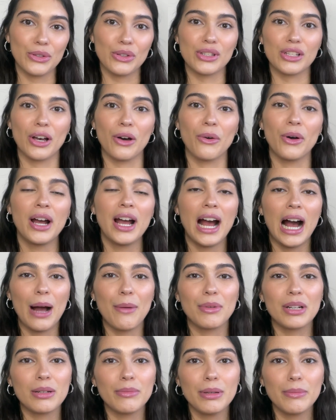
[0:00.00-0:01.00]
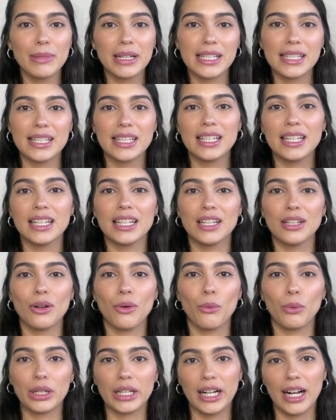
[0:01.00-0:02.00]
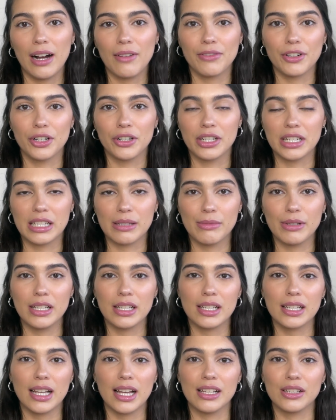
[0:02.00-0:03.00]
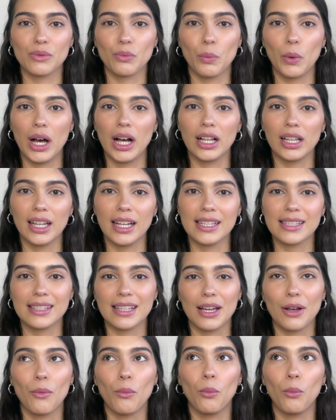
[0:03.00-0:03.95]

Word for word: So I'm gonna be mixing in what I got for Christmas as well as like